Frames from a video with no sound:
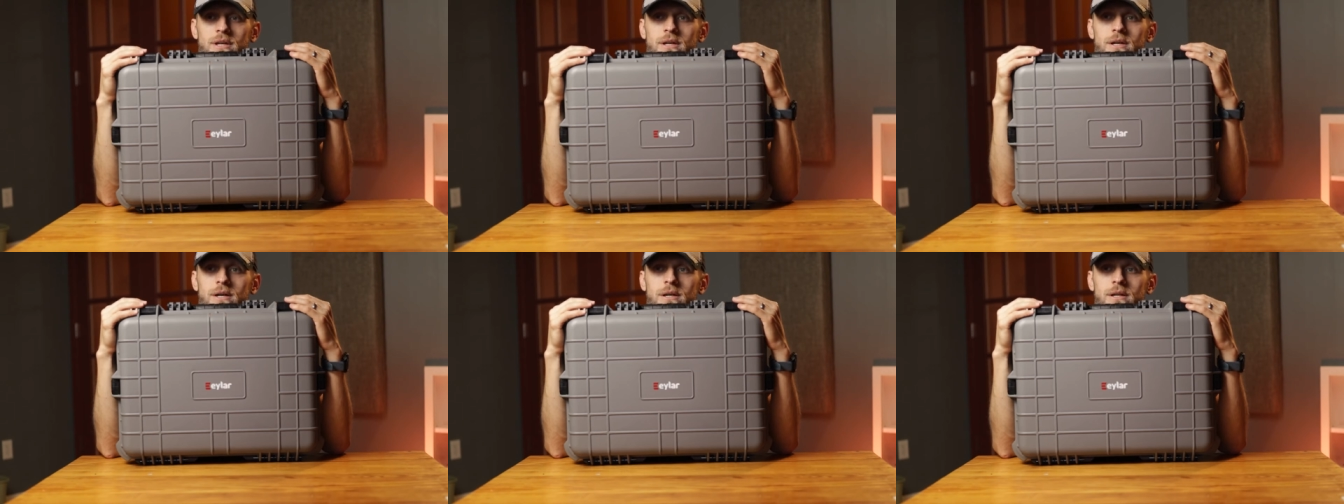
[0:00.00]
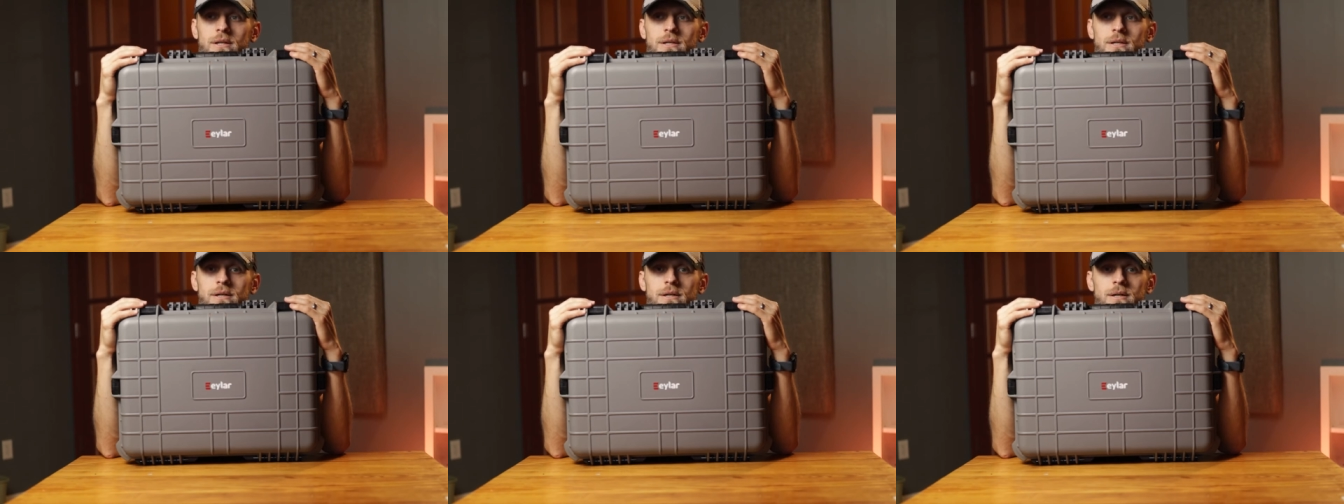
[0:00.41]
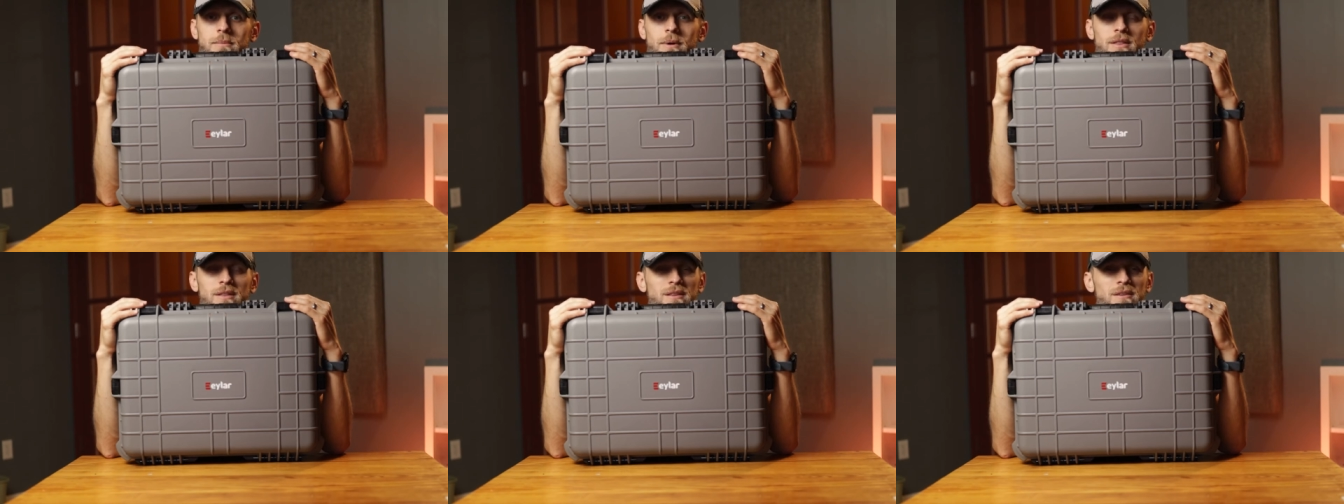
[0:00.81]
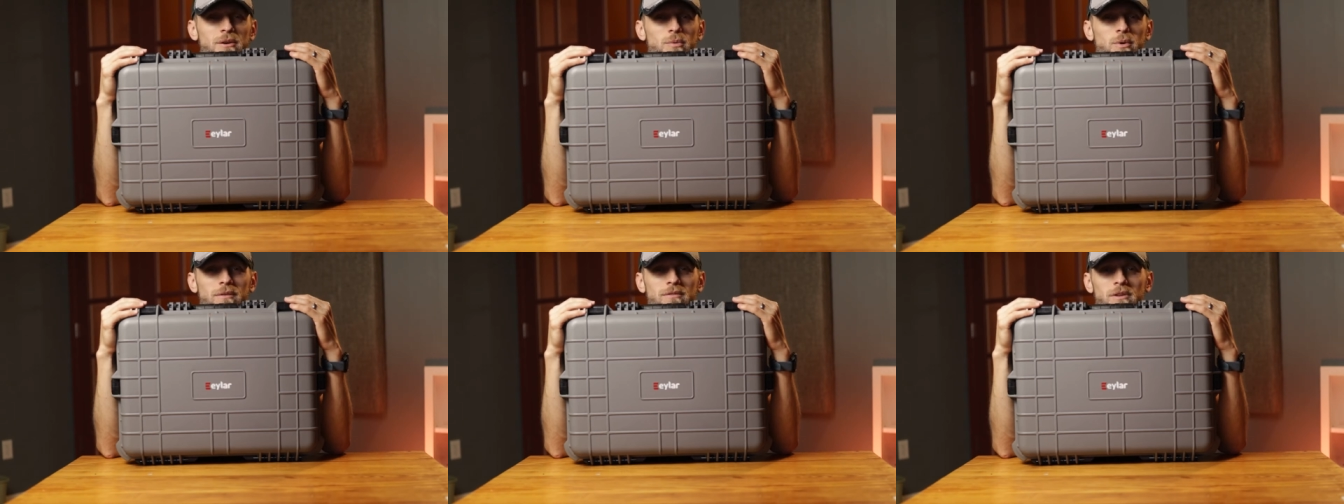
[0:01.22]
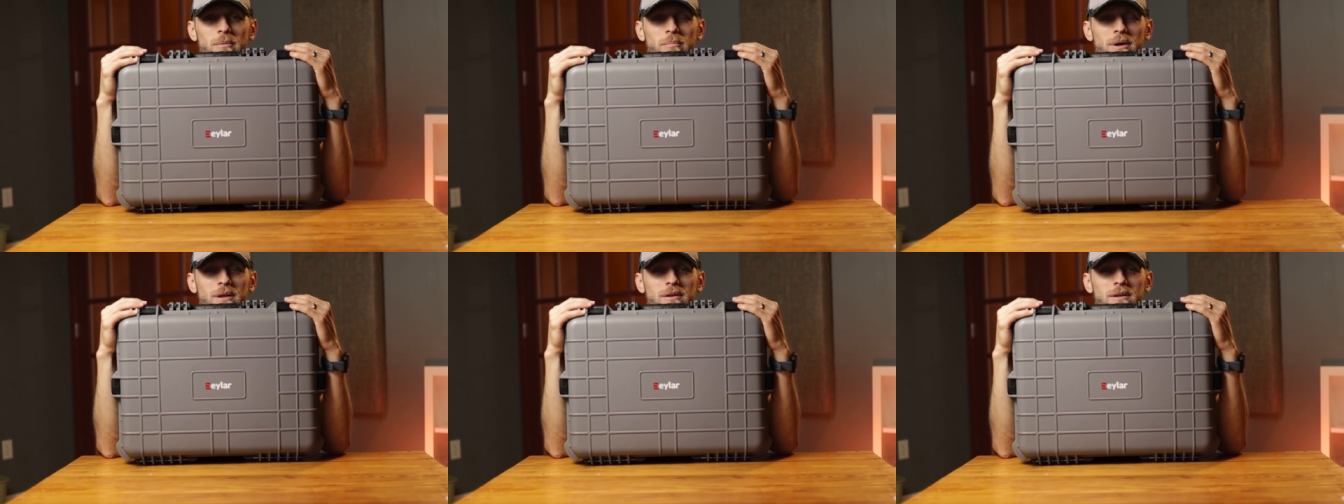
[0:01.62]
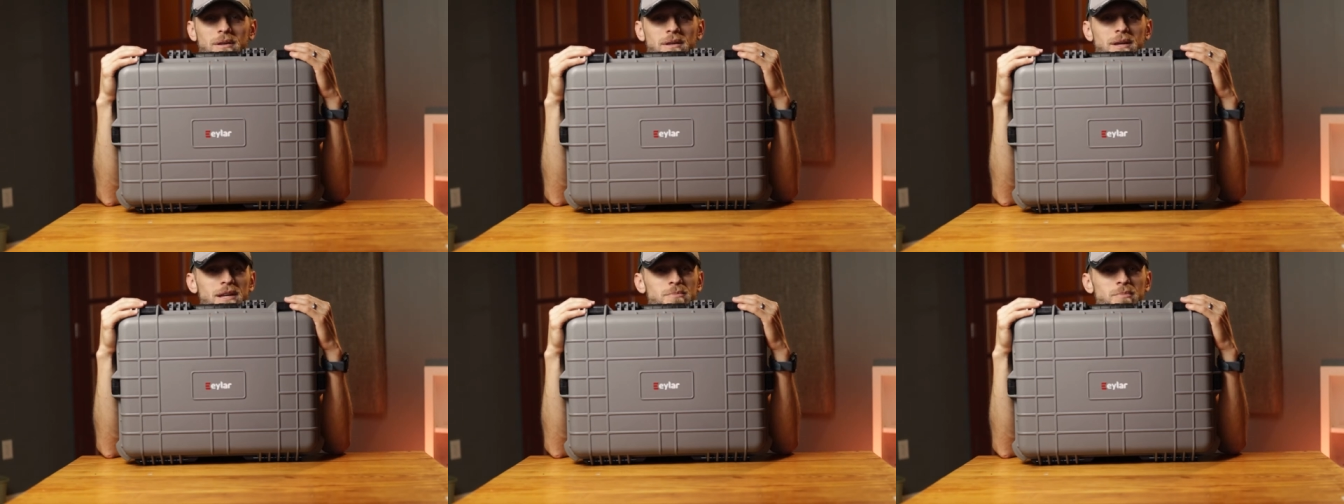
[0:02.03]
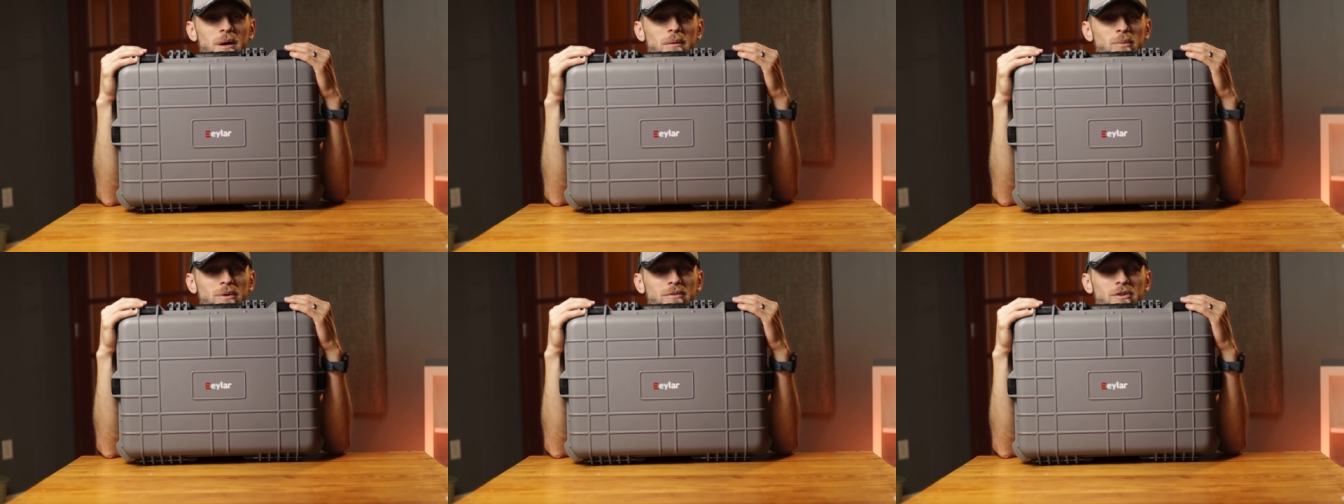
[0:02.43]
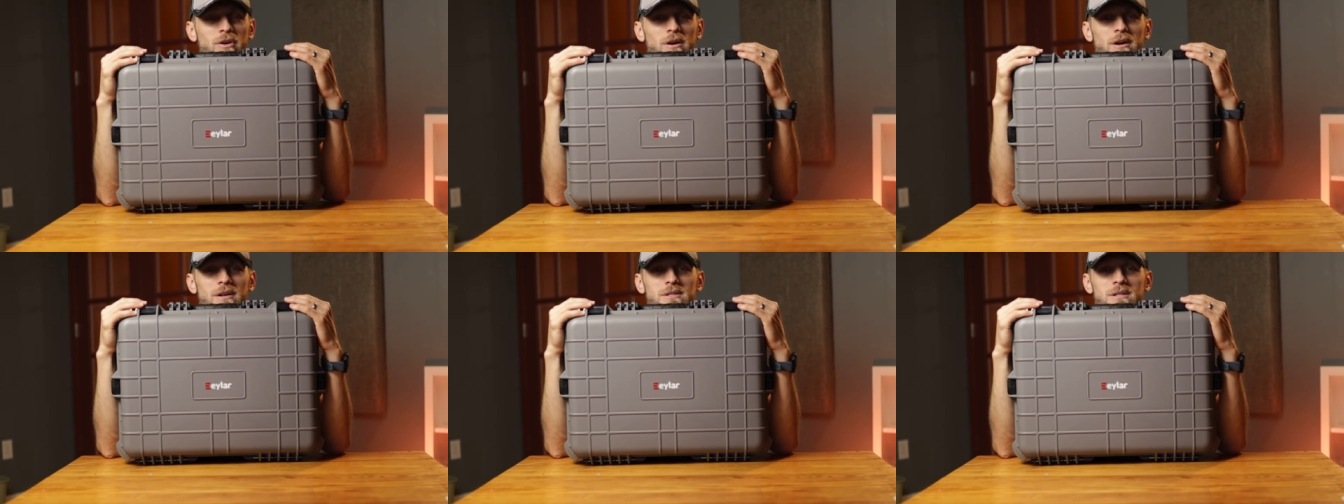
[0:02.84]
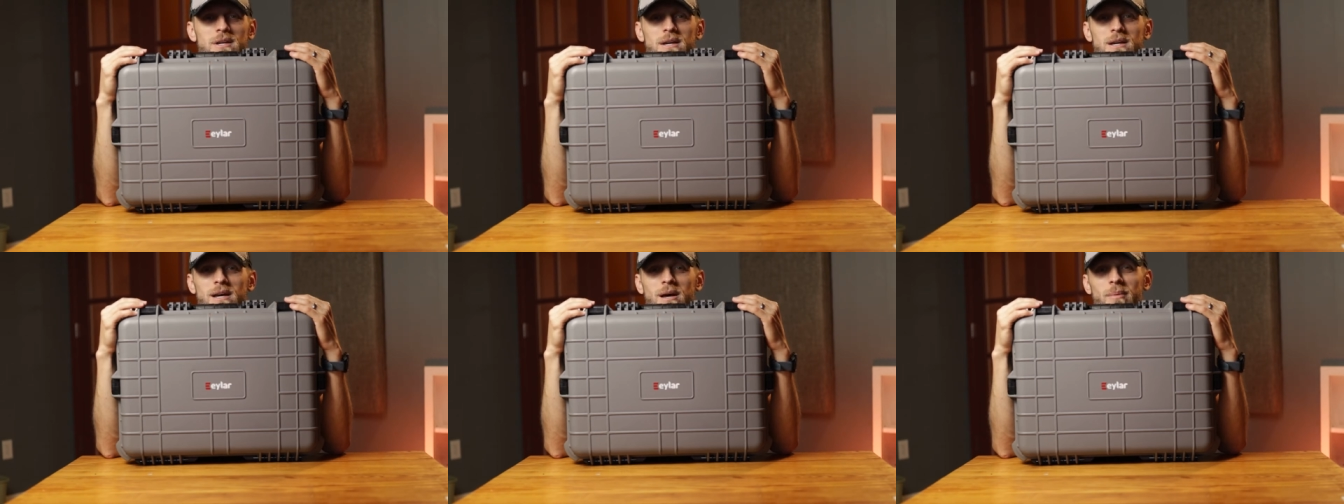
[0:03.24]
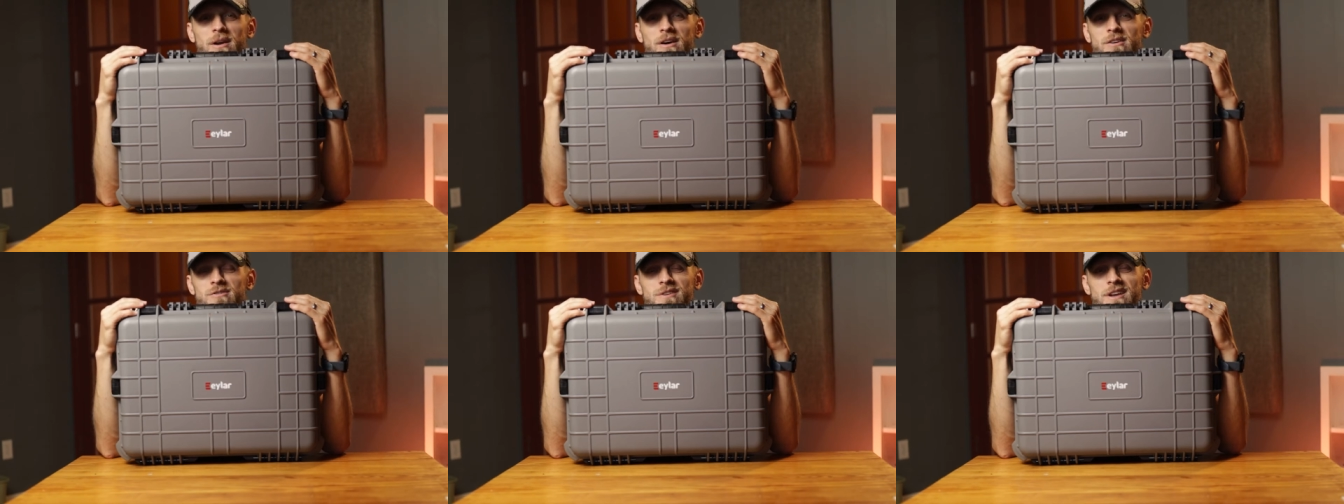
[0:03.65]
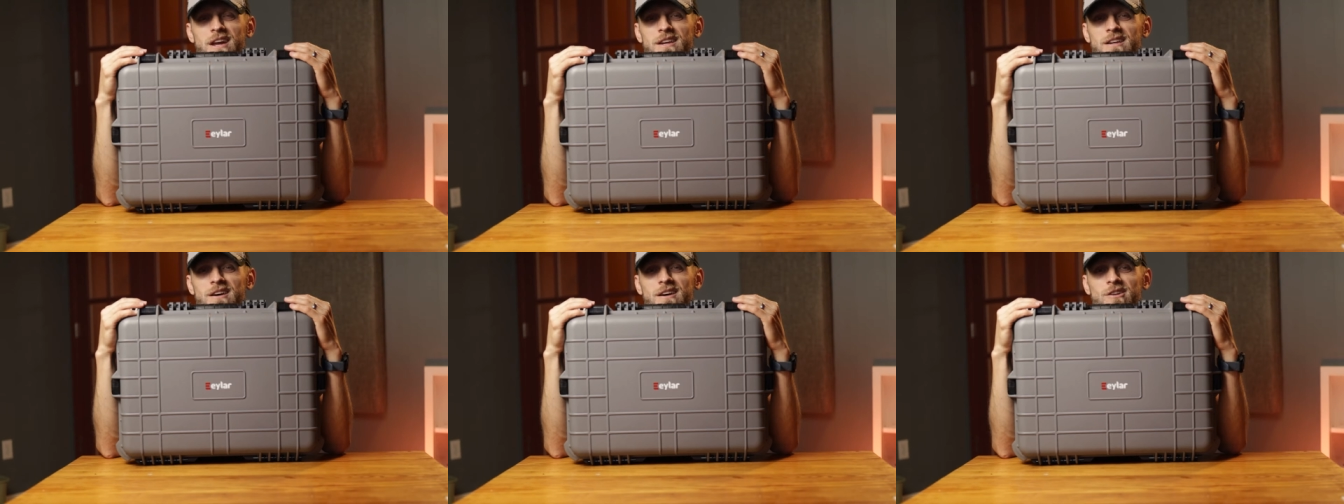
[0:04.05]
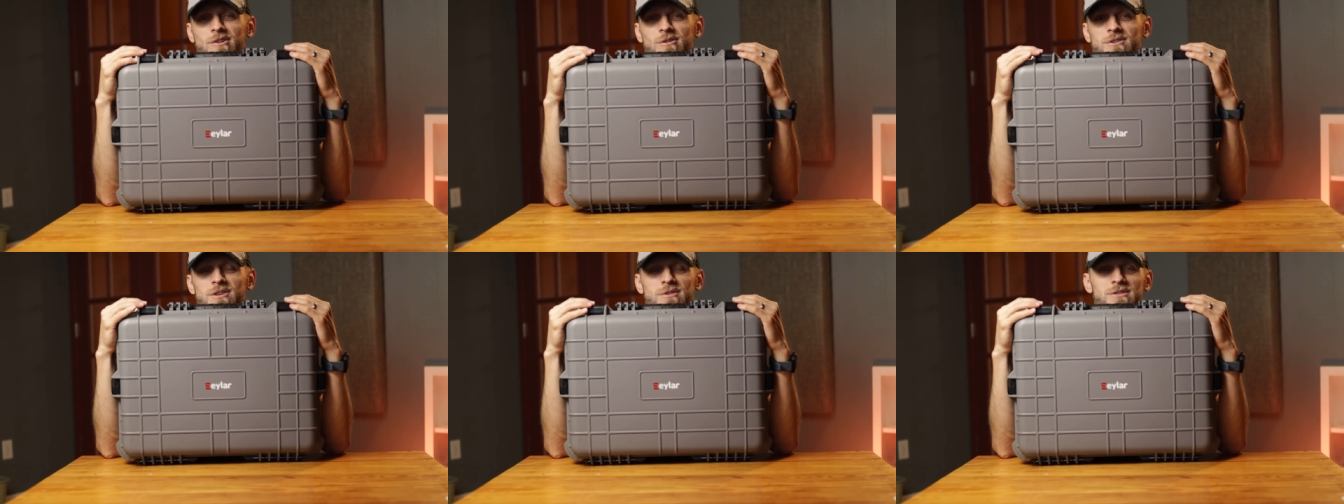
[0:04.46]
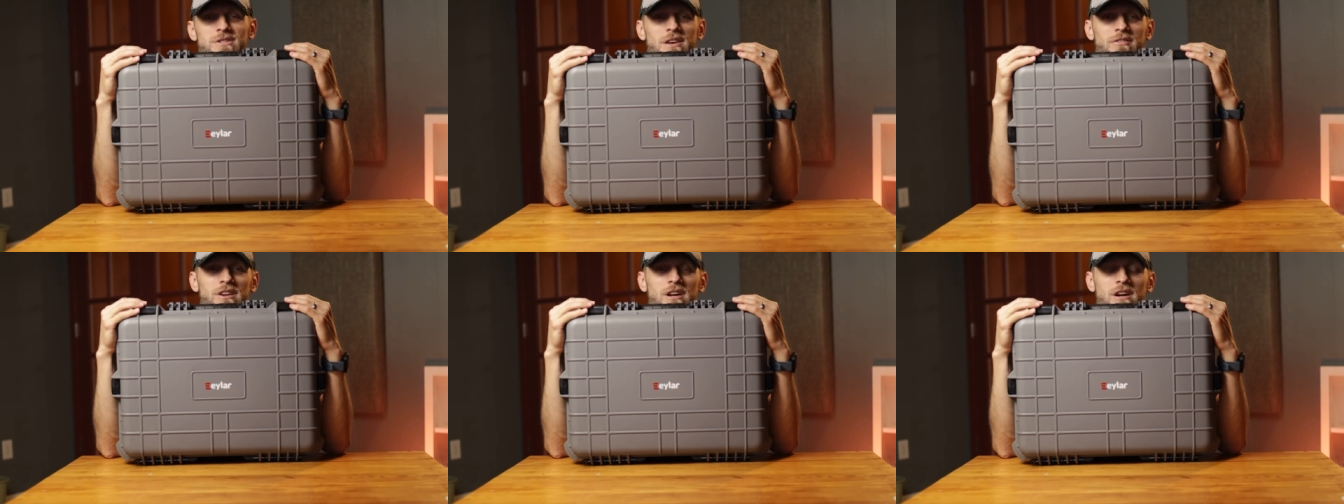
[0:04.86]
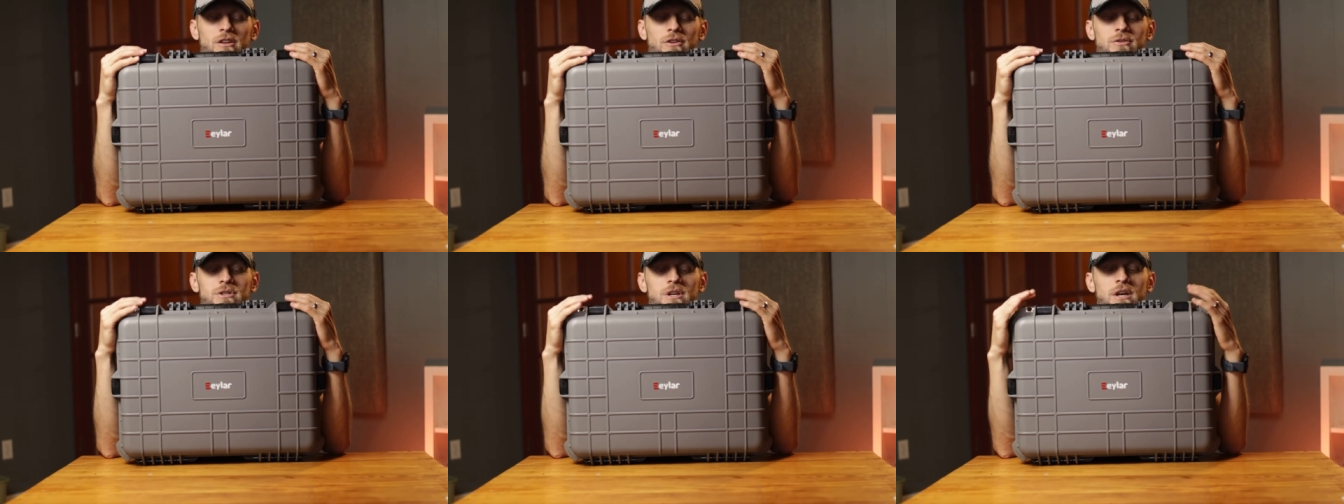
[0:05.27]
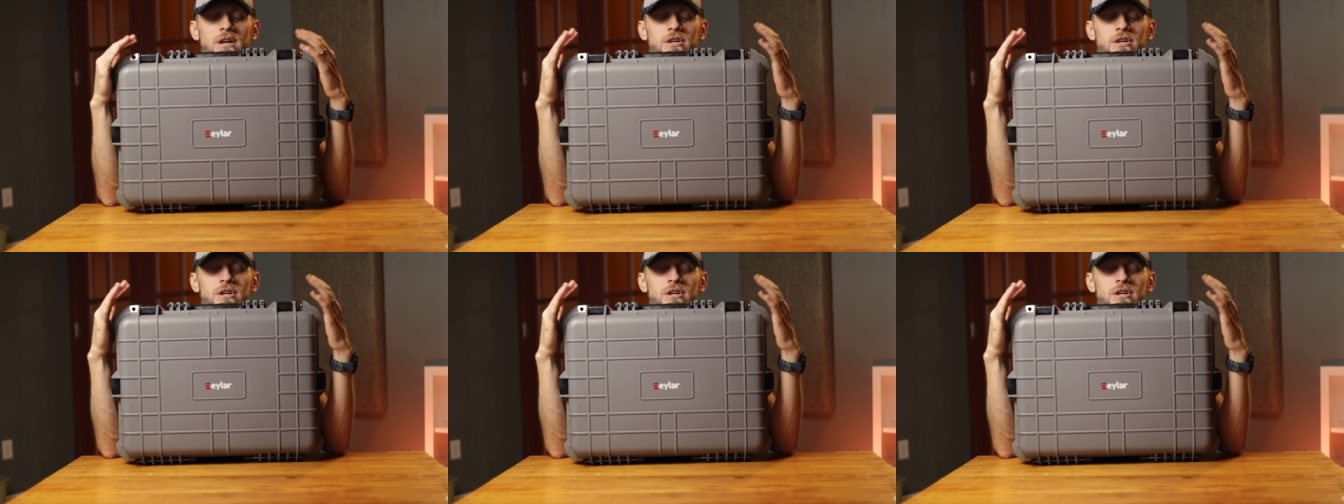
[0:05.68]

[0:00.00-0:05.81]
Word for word: And um, I think the equivalent Pelican case probably would have cost about $180, $170.